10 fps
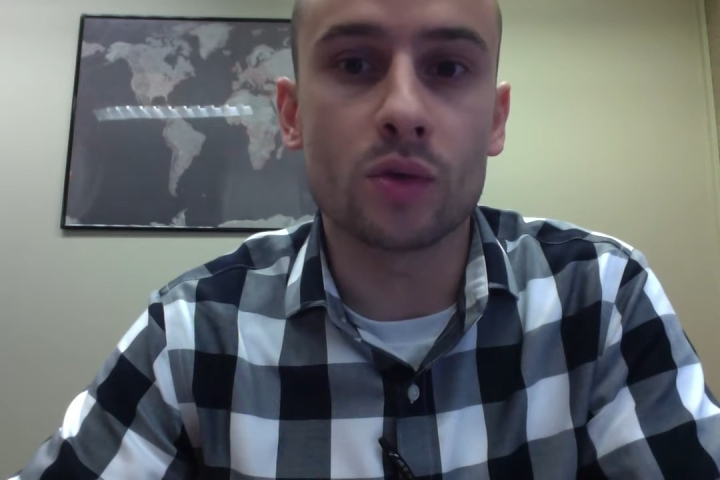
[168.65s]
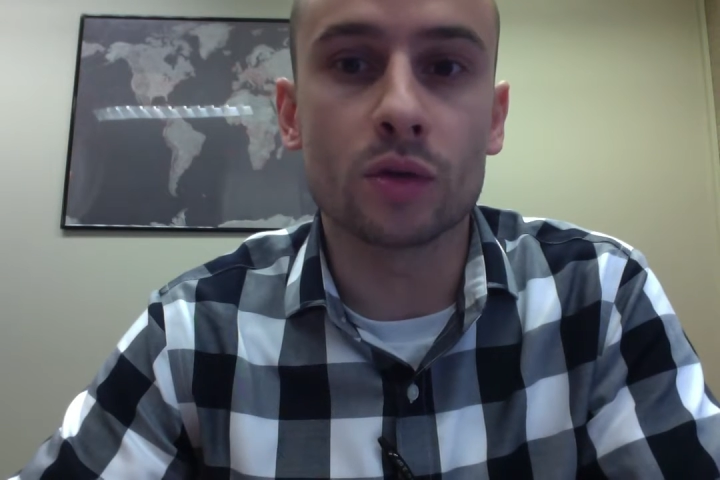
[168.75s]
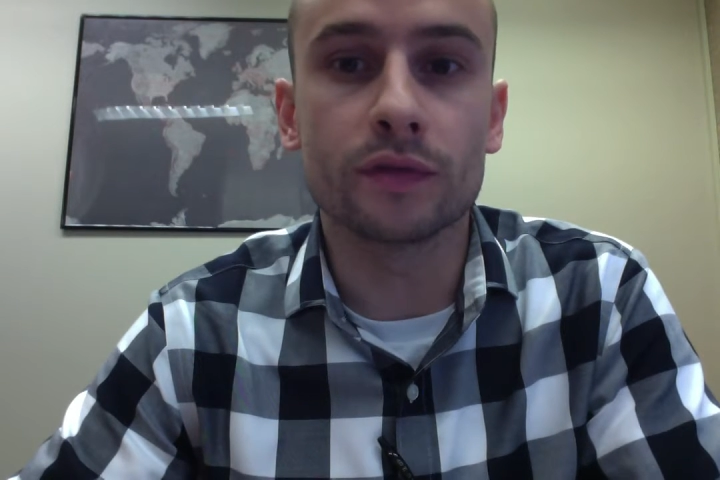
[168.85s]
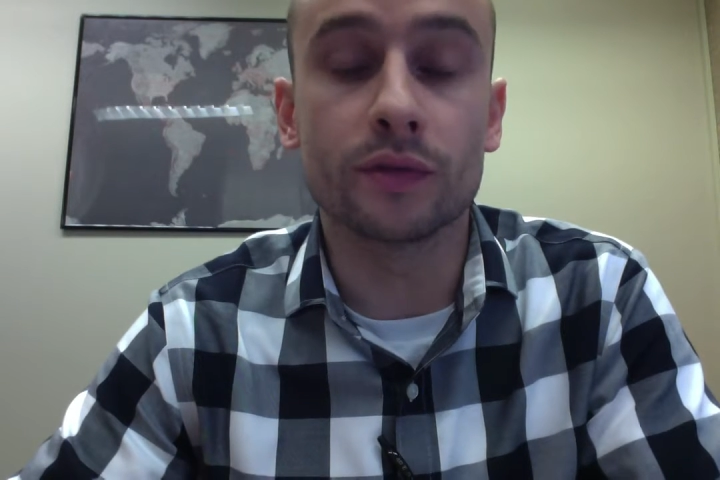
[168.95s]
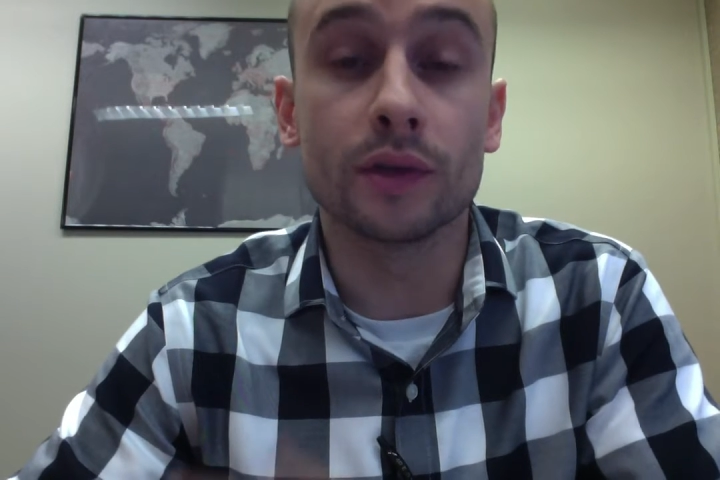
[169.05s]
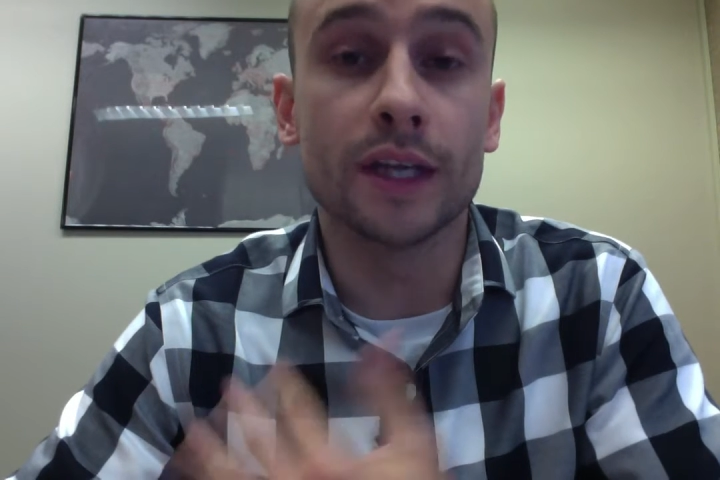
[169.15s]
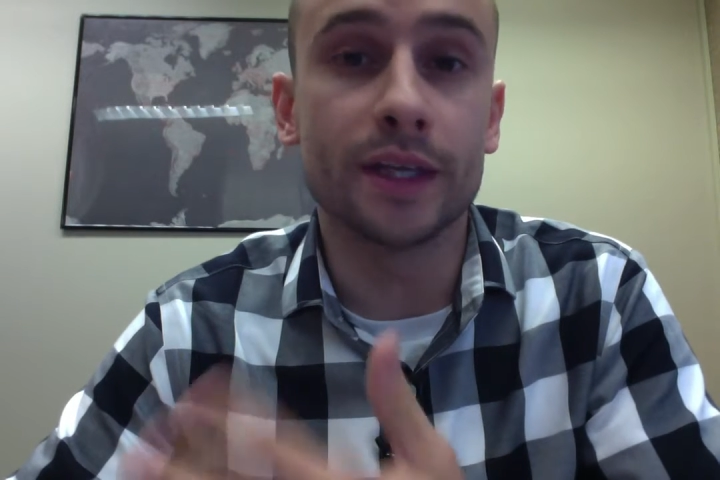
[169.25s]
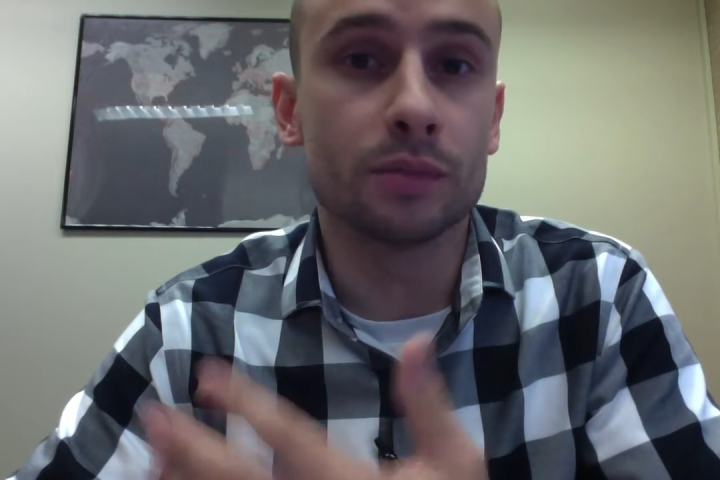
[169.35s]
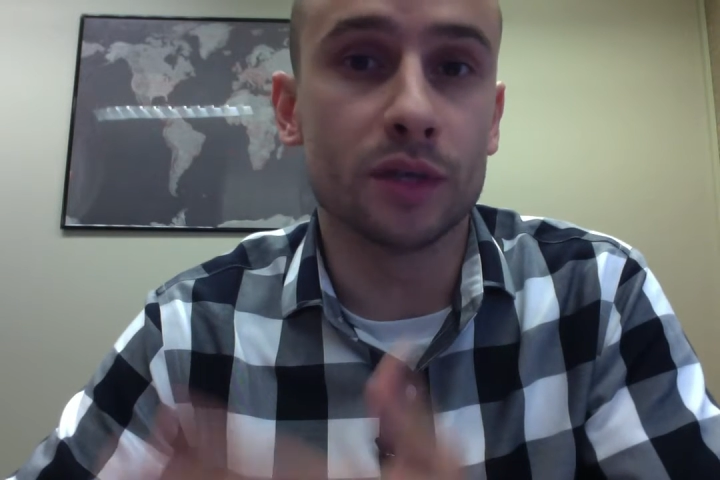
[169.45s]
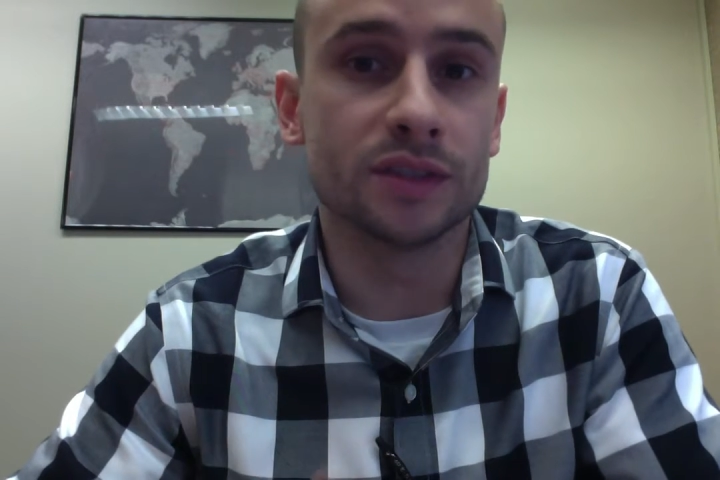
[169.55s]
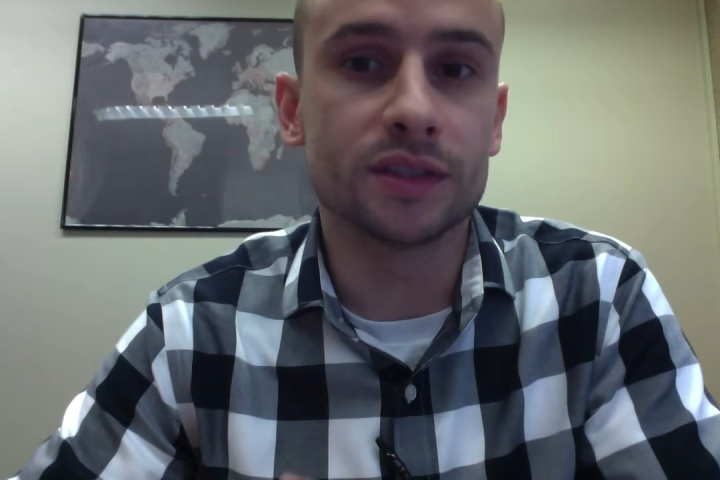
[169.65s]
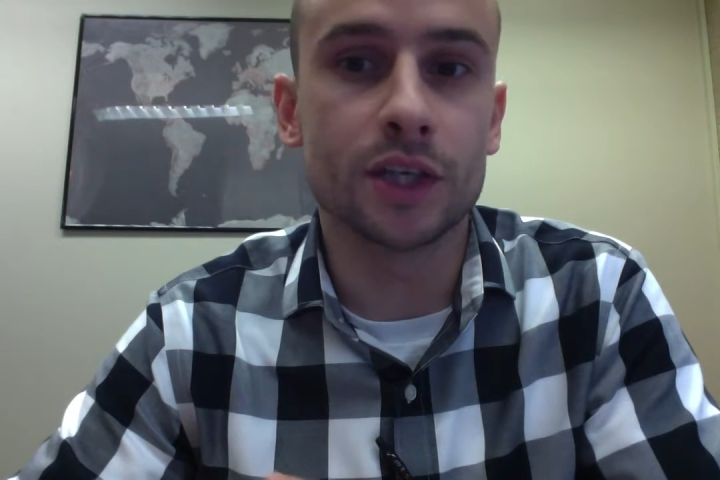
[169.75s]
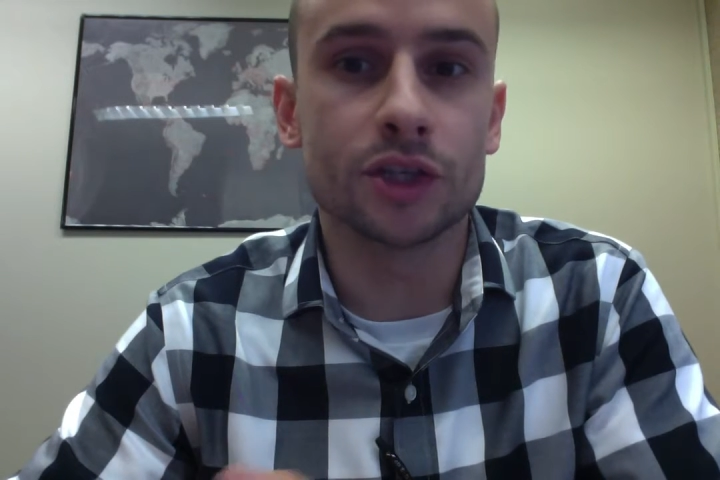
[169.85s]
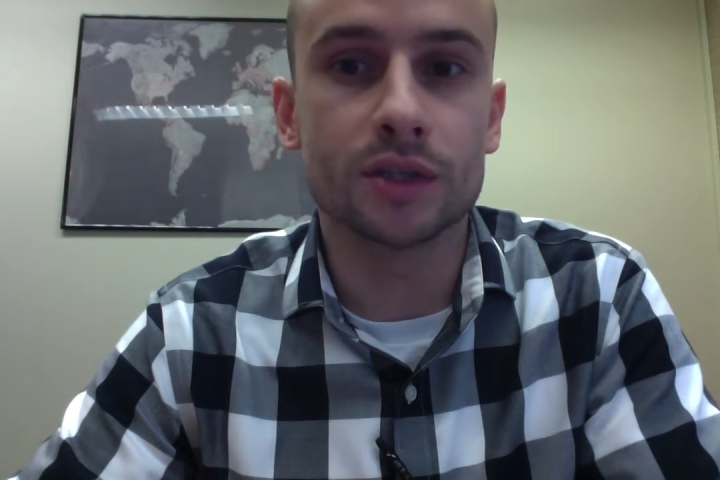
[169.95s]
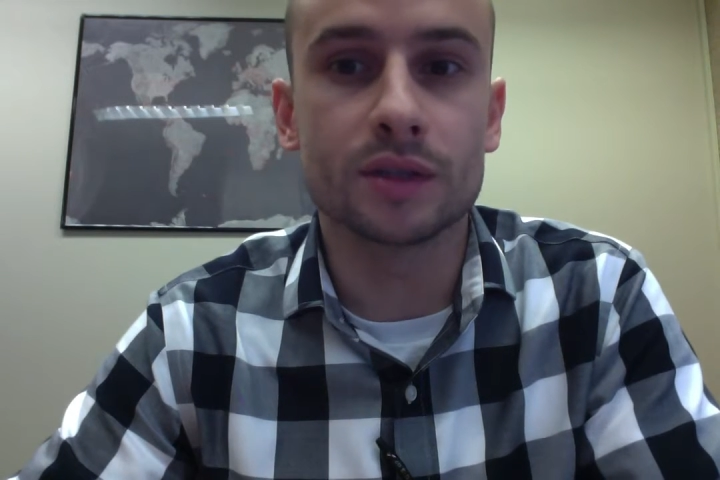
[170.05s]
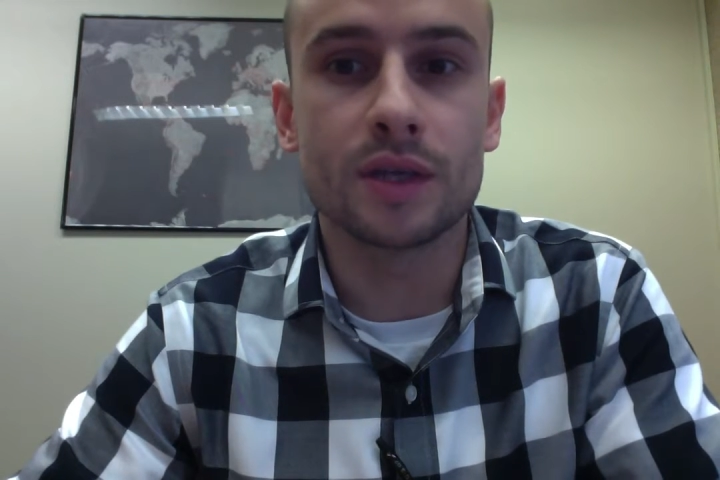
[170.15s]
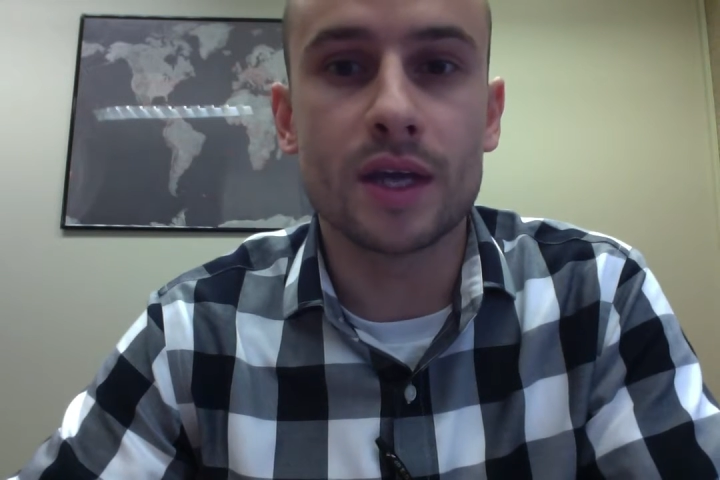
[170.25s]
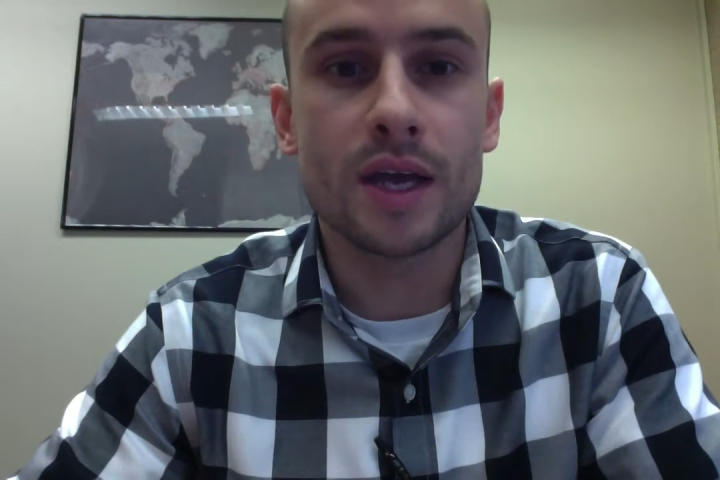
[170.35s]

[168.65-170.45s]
or for a later presentation,